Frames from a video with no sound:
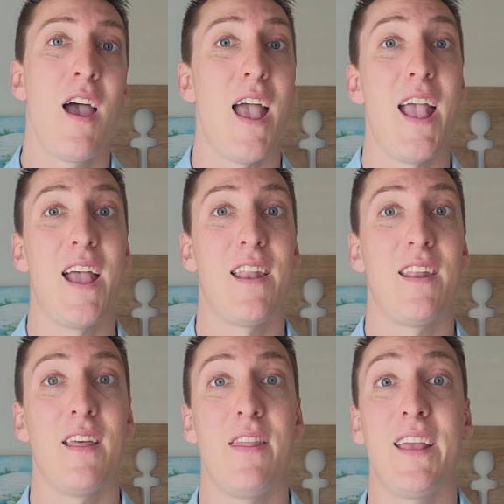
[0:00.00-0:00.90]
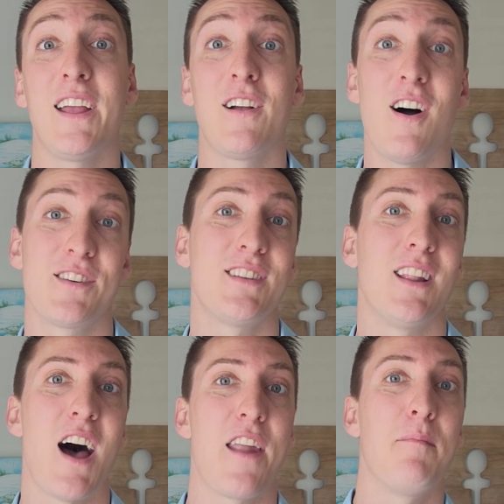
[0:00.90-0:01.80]
and they can cost a
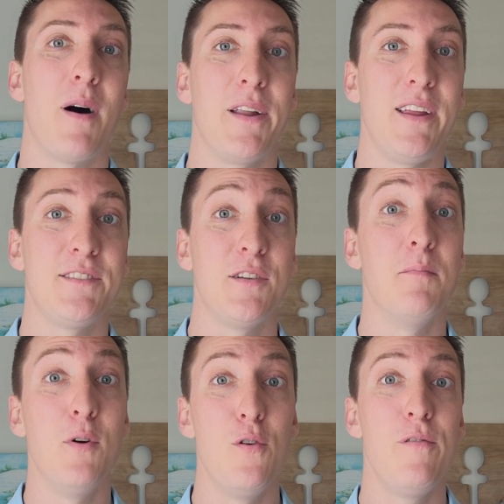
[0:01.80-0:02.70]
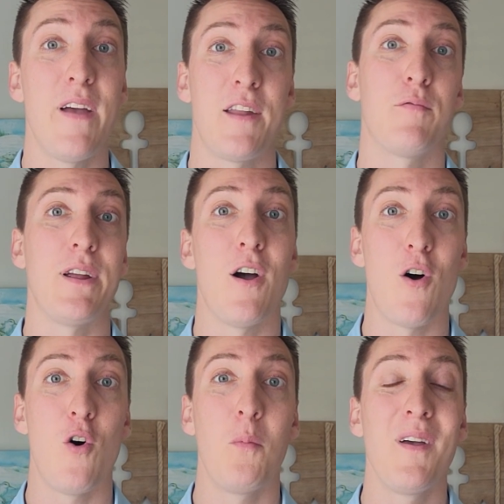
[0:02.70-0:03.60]
lot of money to move and
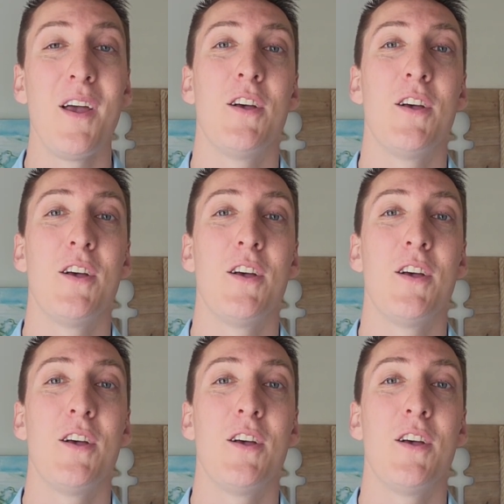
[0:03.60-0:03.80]
rehome,